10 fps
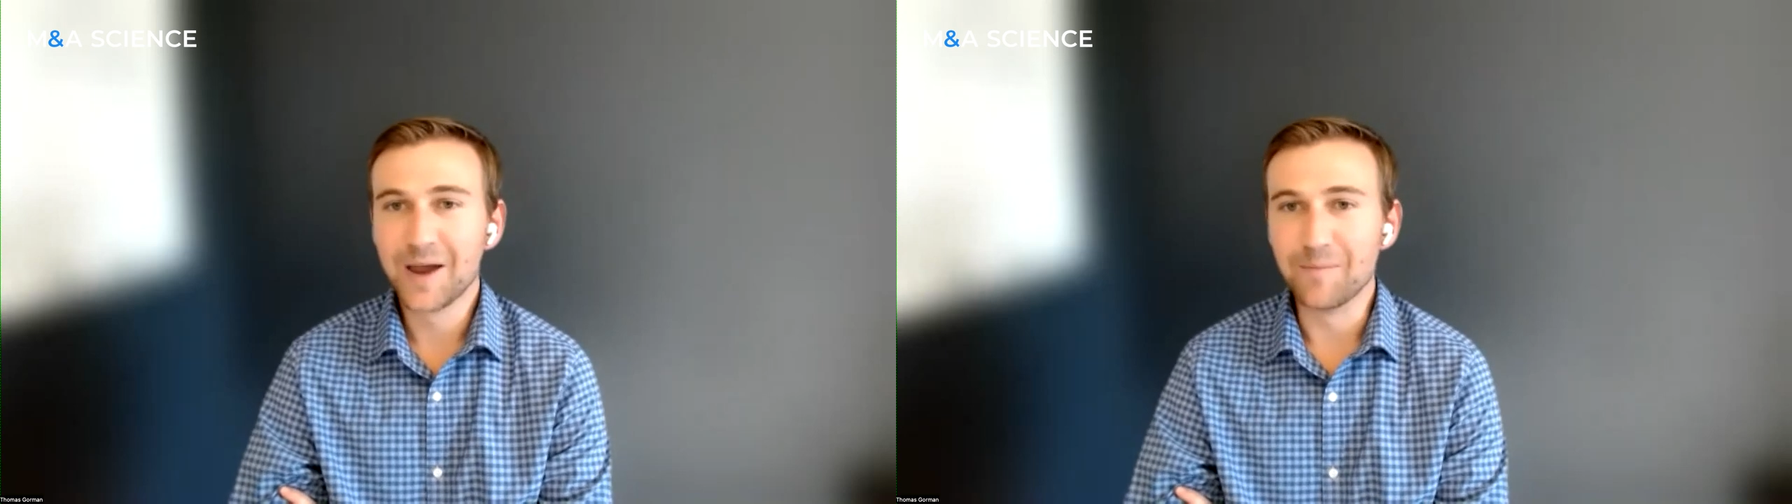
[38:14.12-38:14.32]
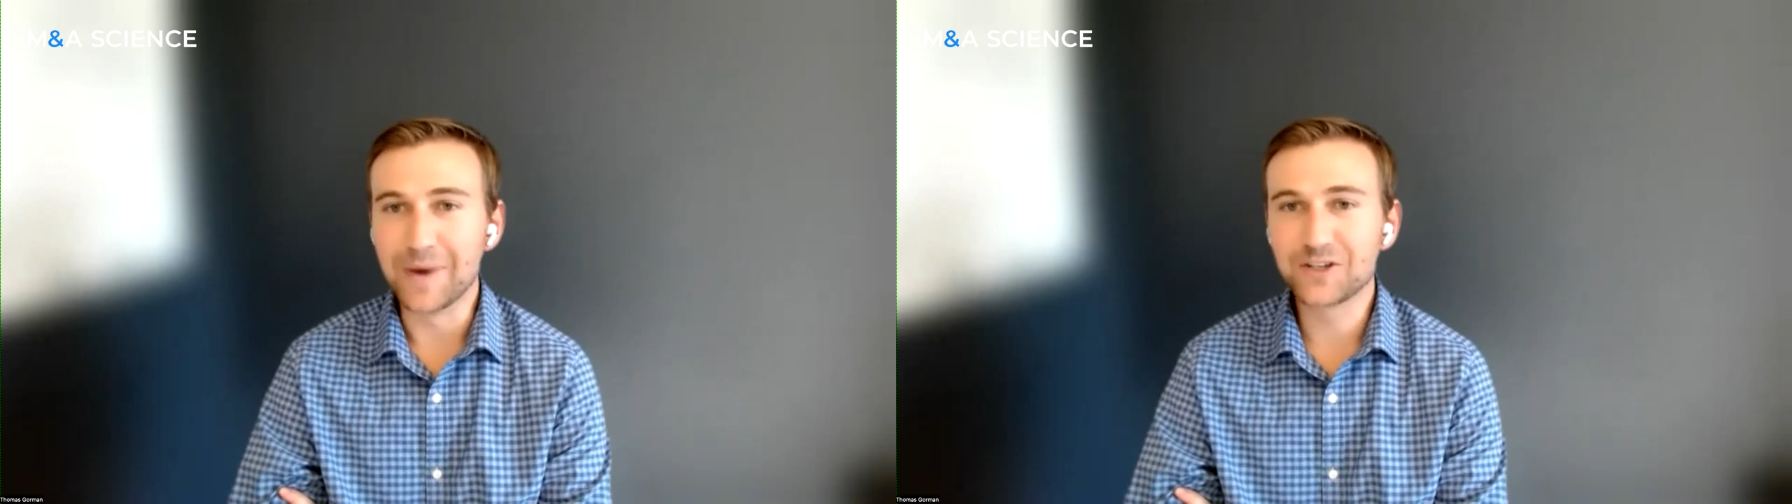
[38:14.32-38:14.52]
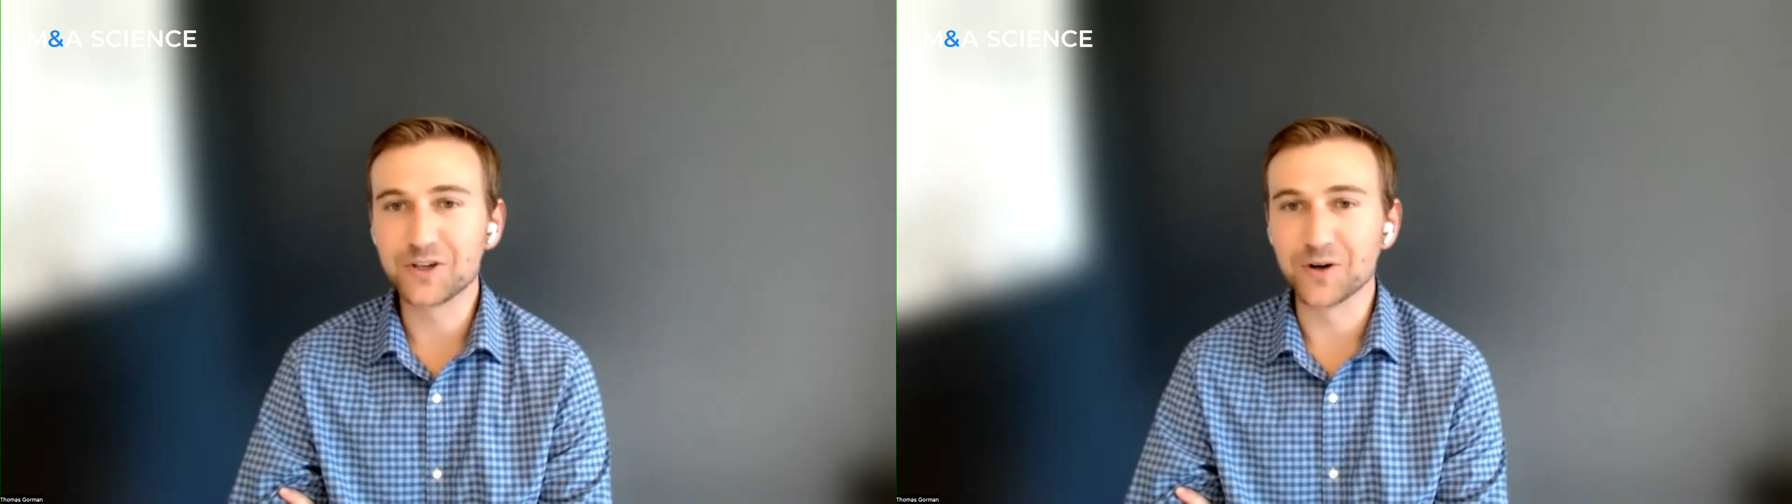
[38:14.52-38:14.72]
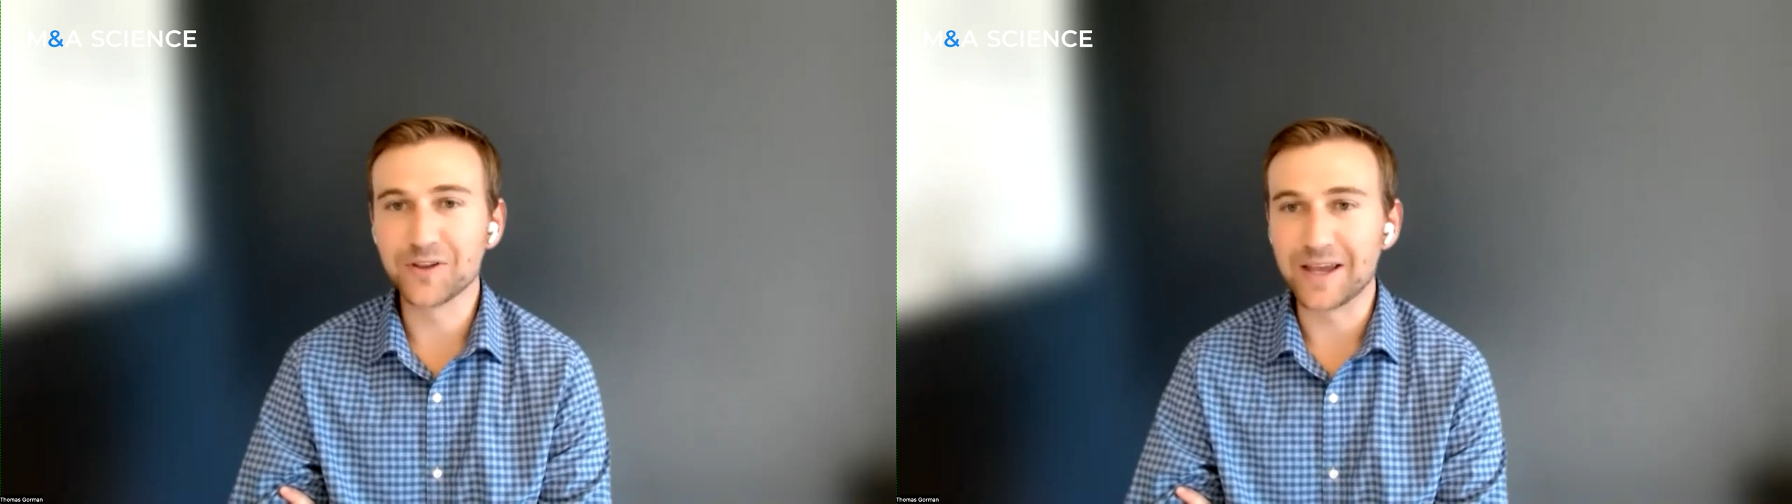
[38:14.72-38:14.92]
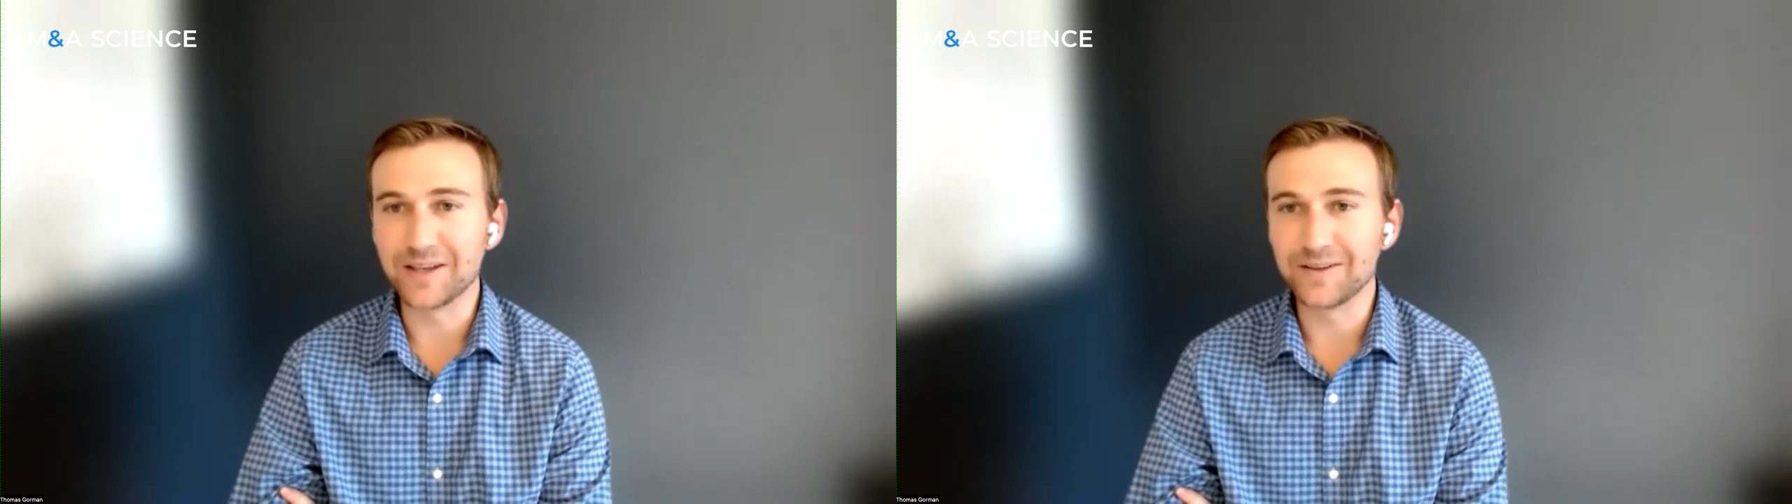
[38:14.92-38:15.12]
make
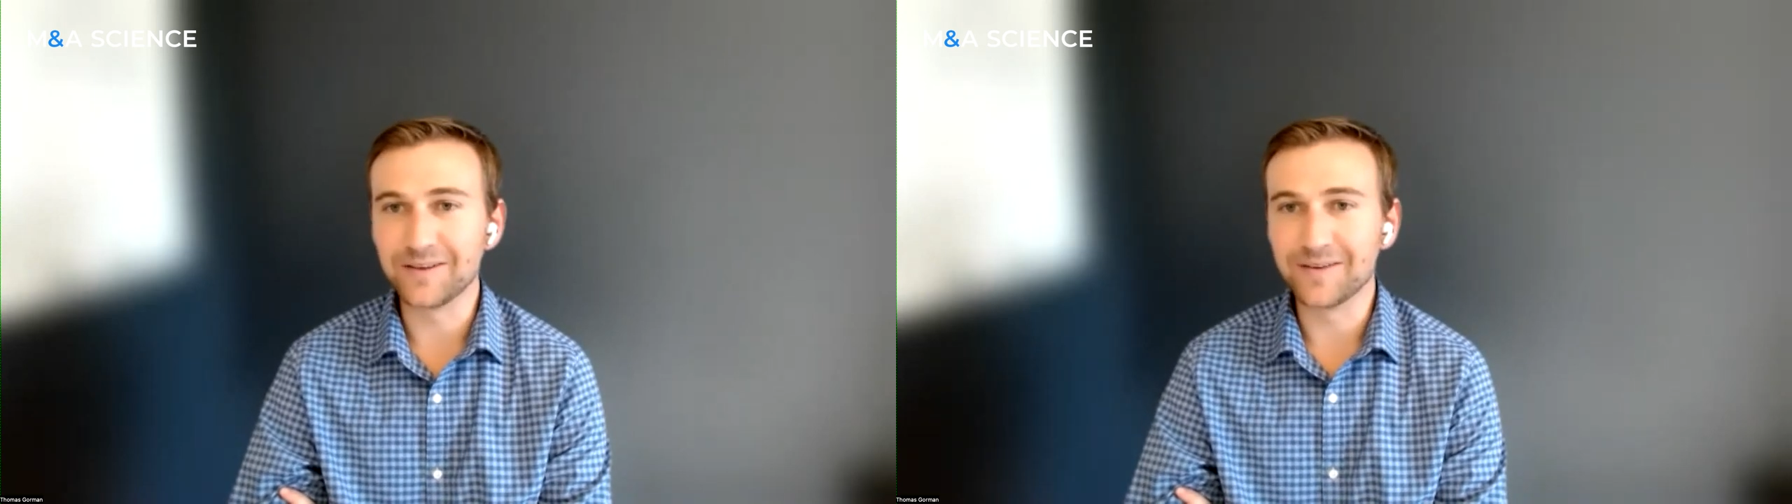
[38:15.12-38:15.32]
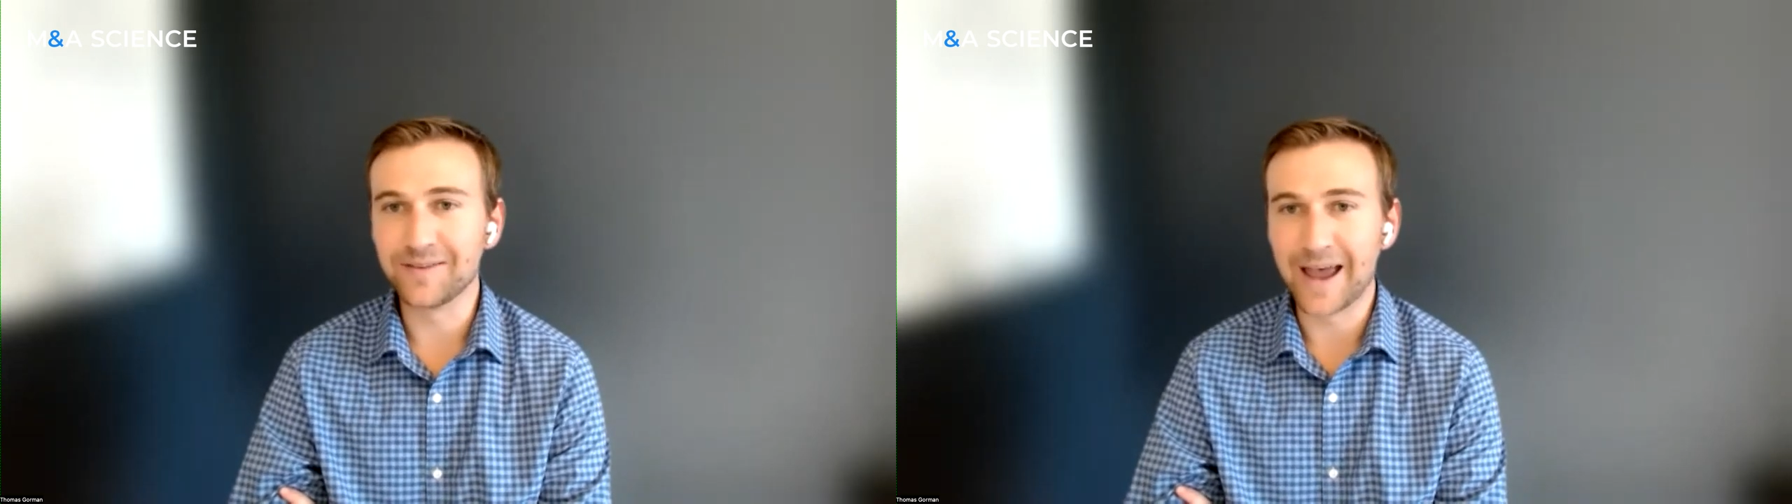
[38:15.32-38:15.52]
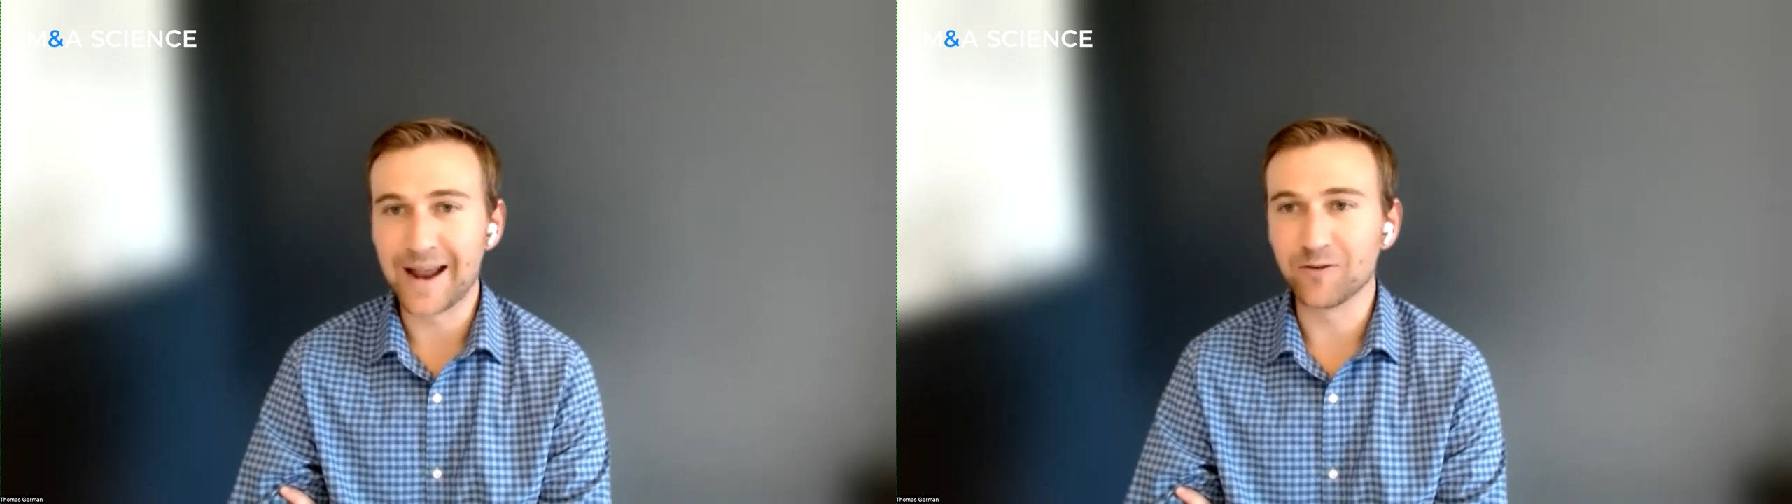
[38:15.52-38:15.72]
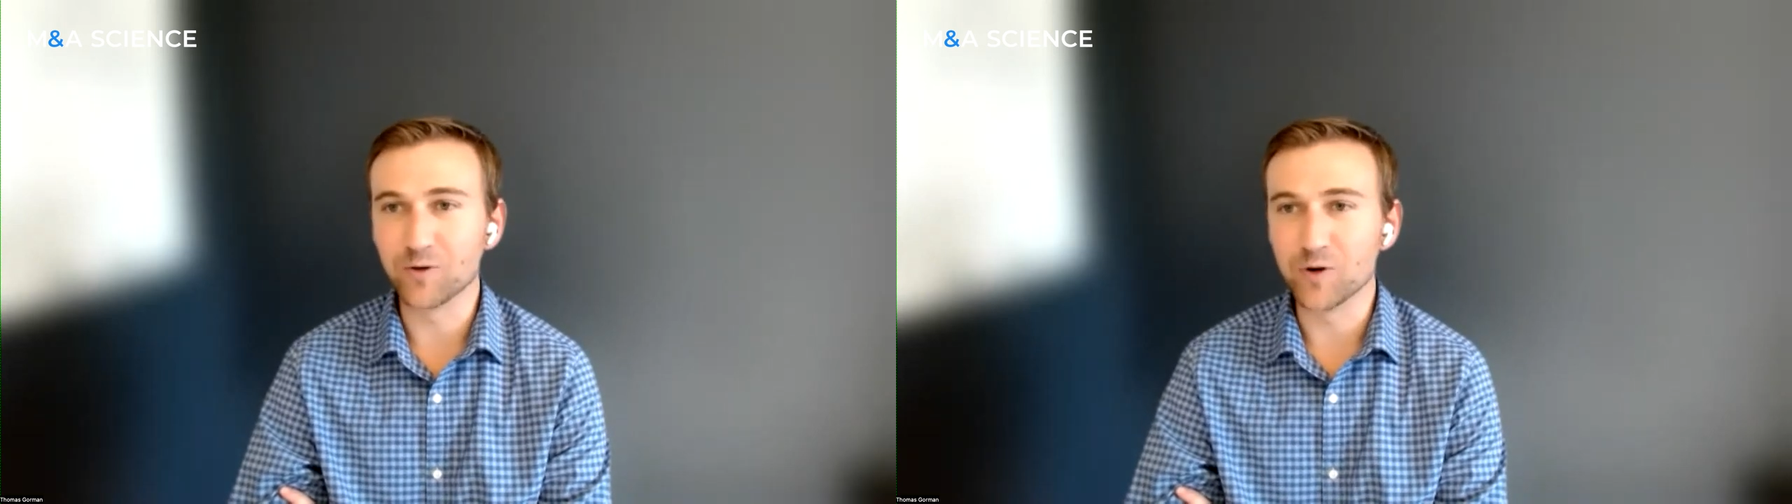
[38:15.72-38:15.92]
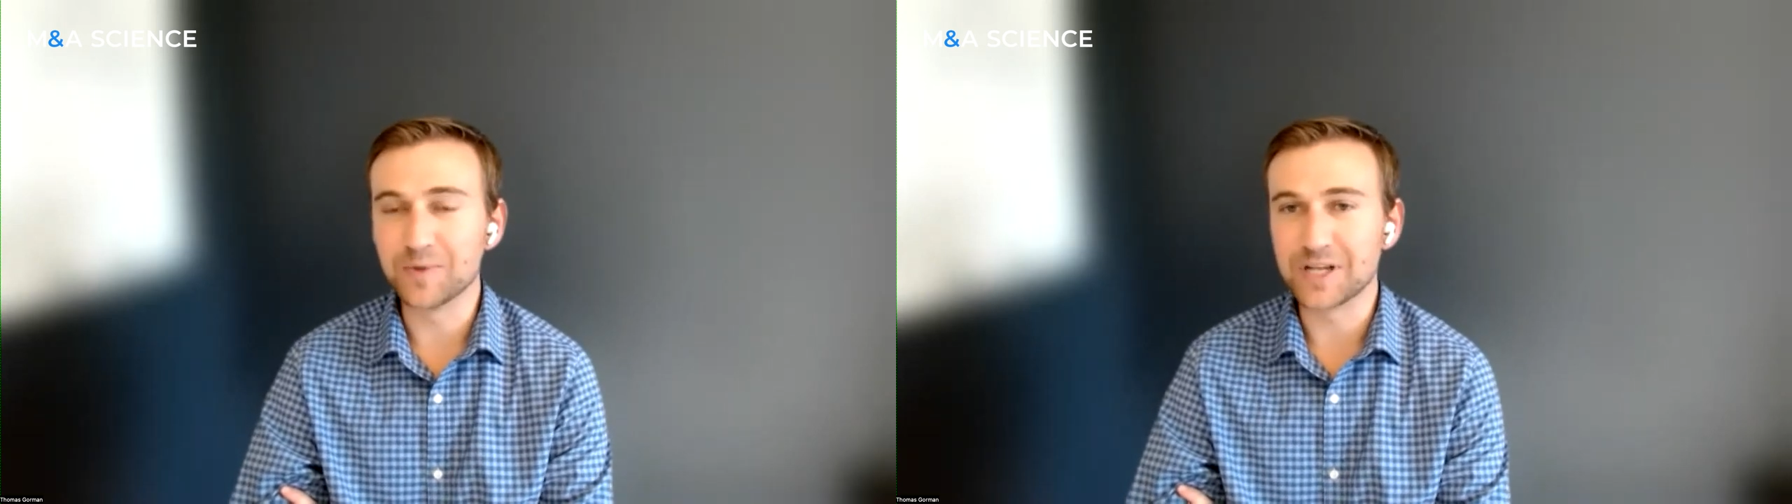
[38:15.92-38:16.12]
sure that that
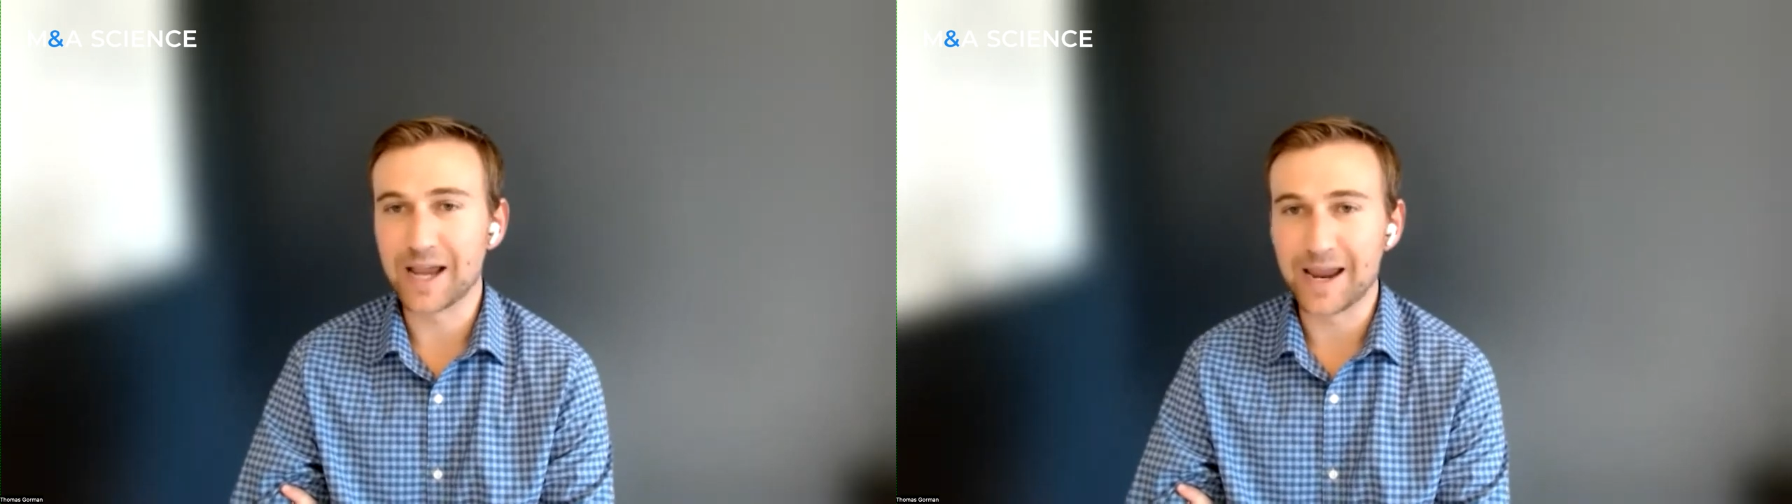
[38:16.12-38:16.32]
group is